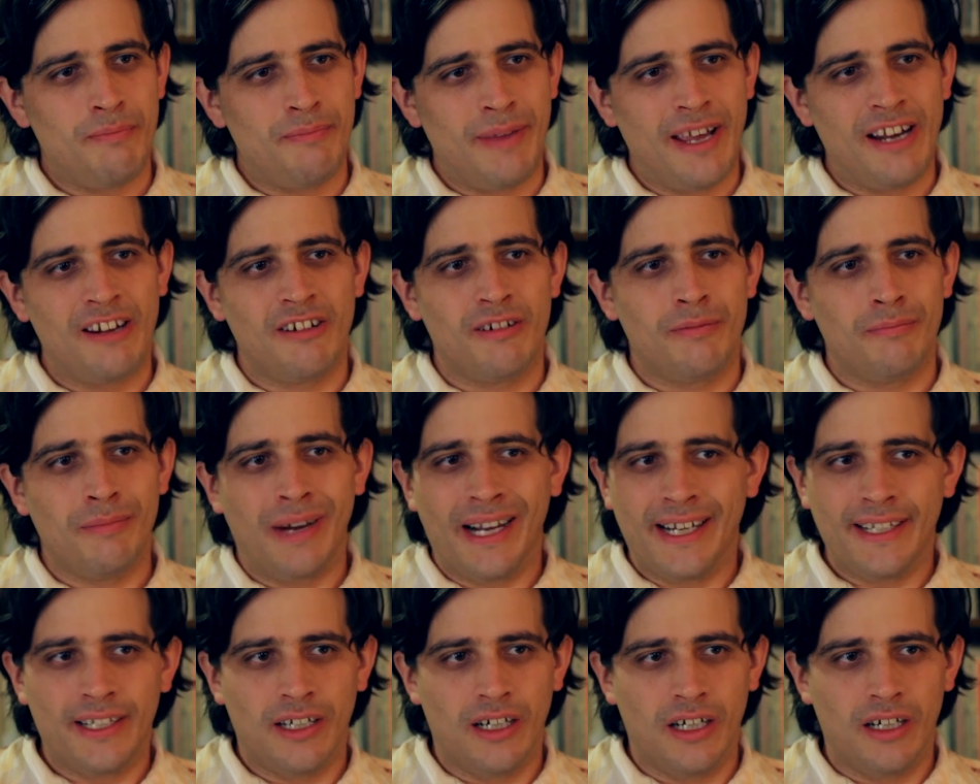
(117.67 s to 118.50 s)
Baader
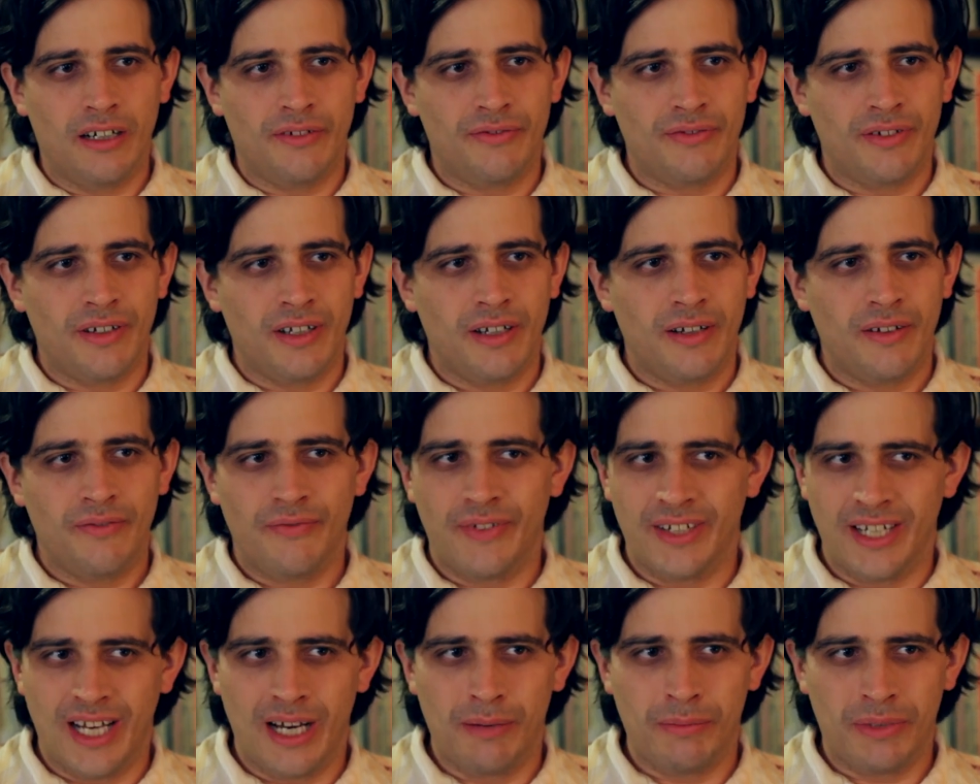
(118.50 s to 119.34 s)
Meinhof
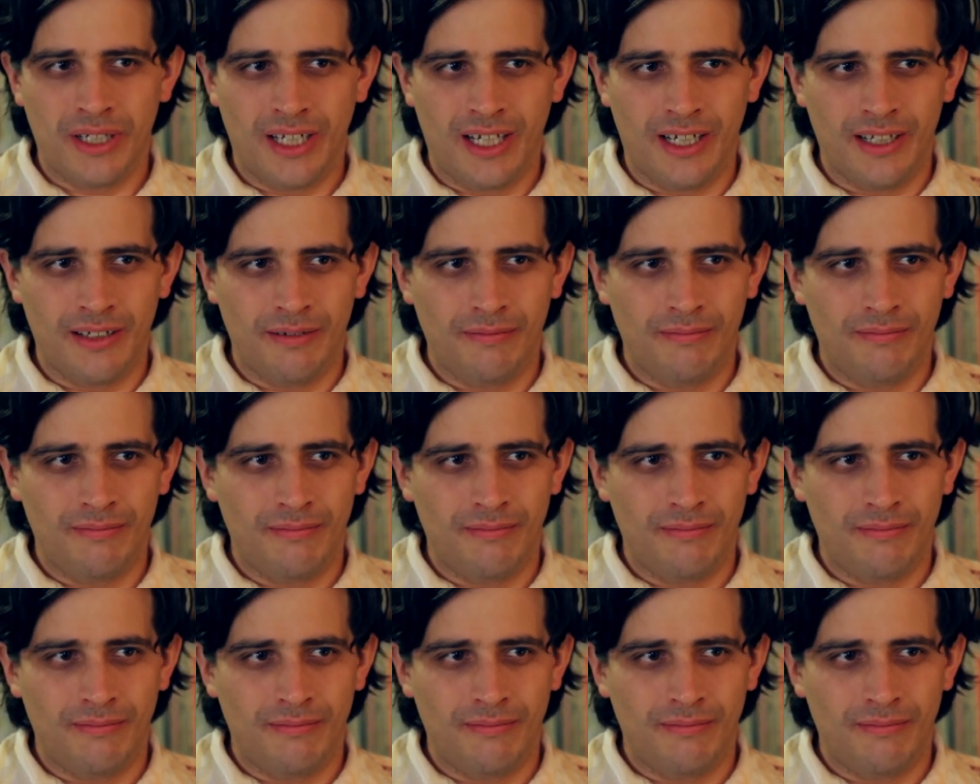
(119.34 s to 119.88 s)
phenomenon?